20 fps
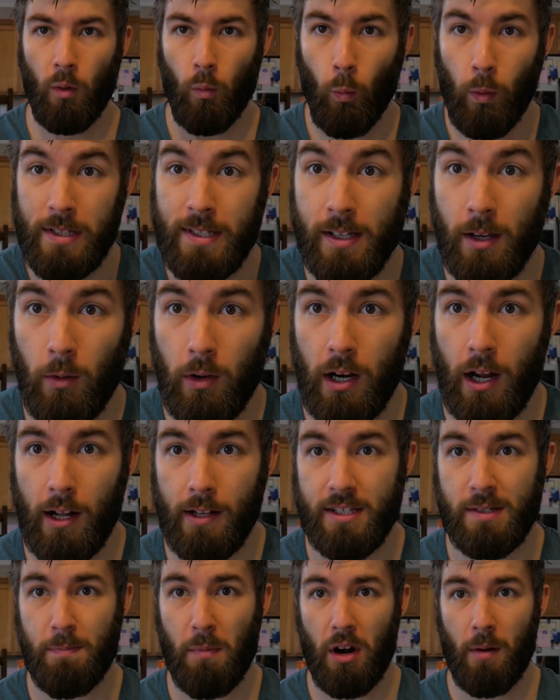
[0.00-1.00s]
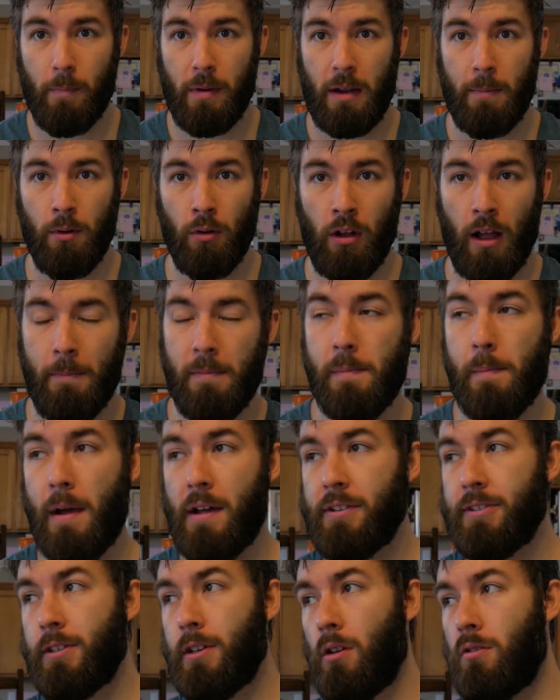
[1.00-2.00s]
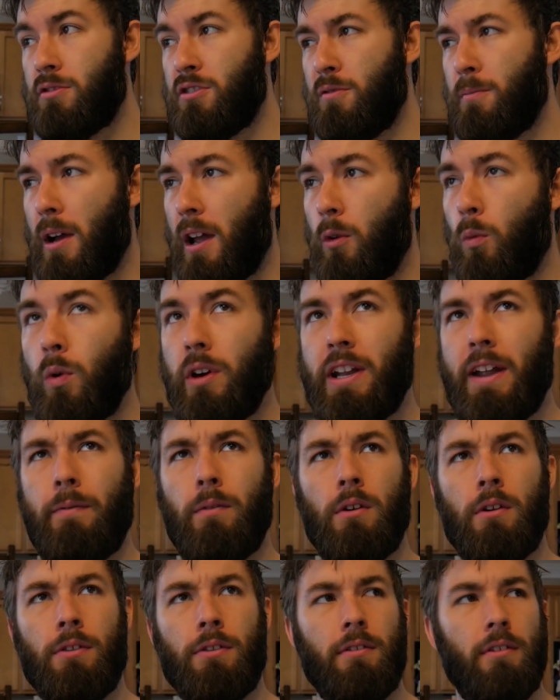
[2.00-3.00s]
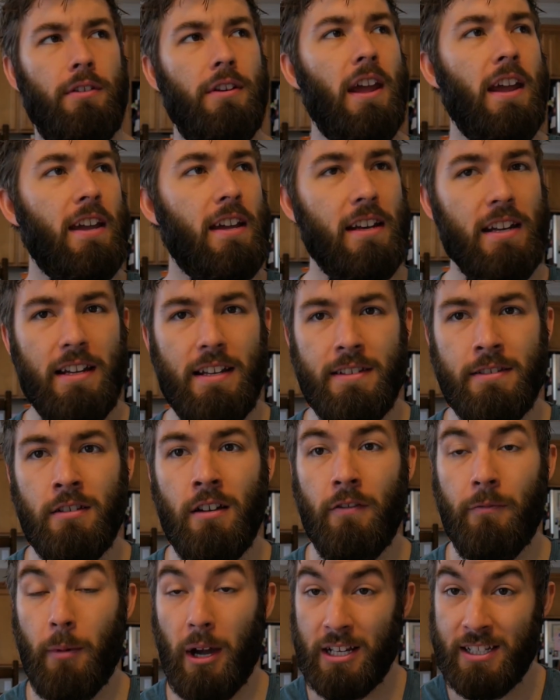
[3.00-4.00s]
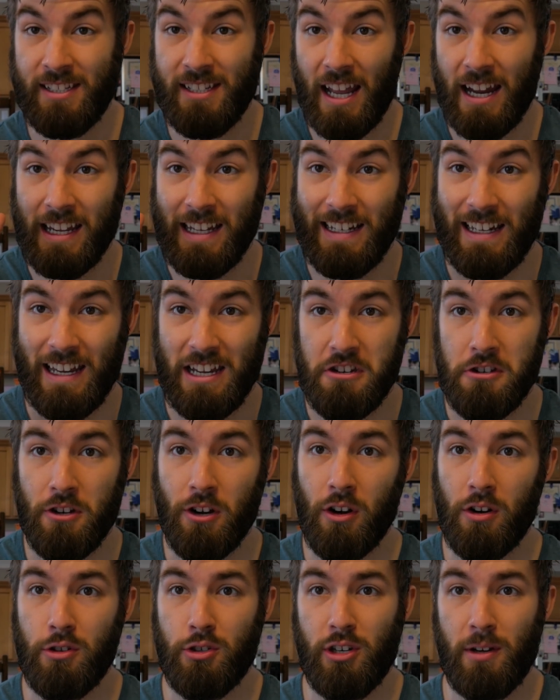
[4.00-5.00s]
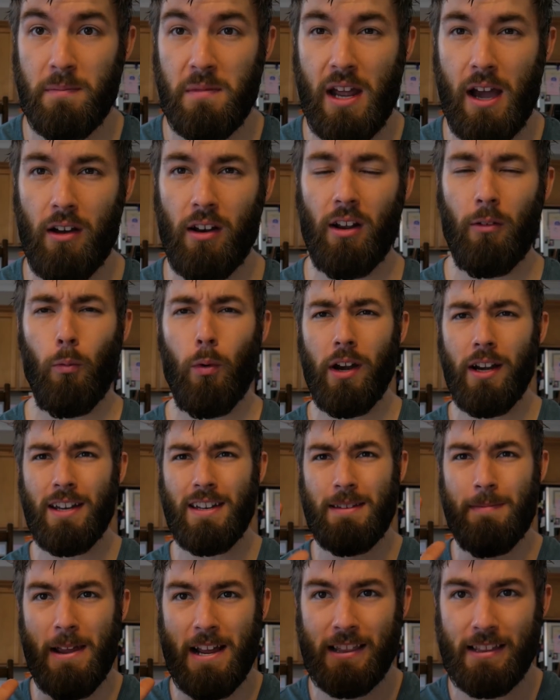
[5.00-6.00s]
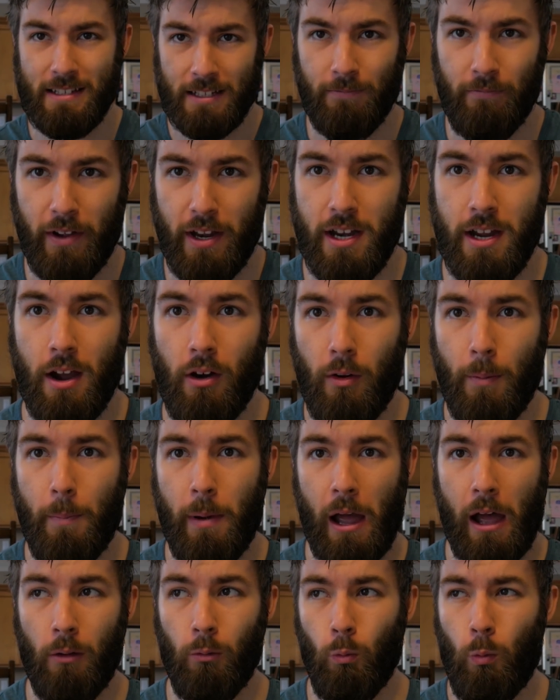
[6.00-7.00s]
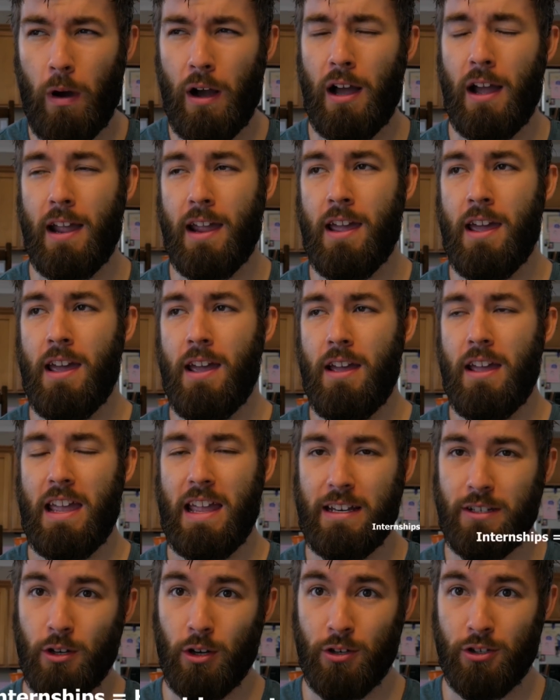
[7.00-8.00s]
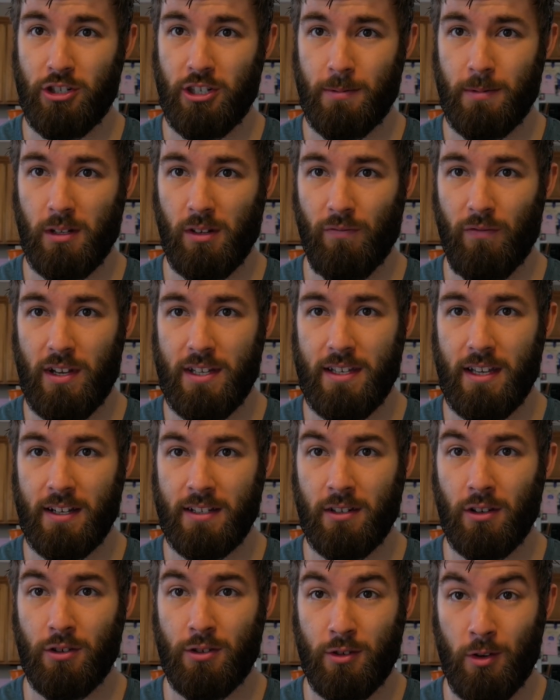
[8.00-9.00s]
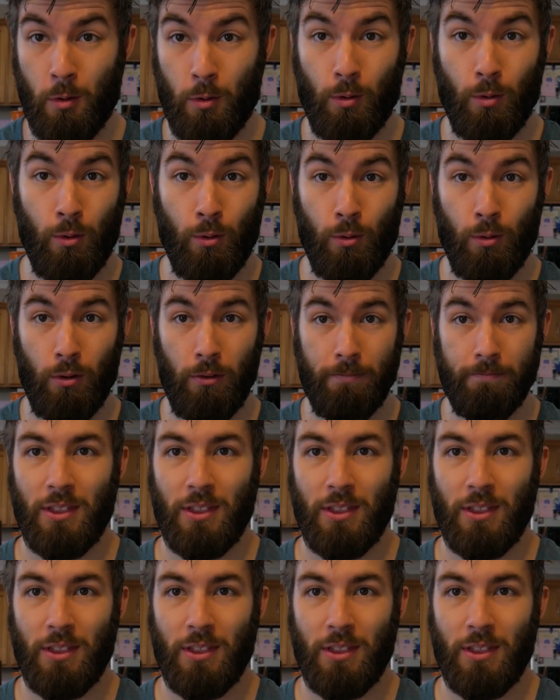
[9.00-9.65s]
What's going on, smart people? I'm about to go to my whatever day it is of my second internship now, and I wanted to make this video about why internships in physics are so cool.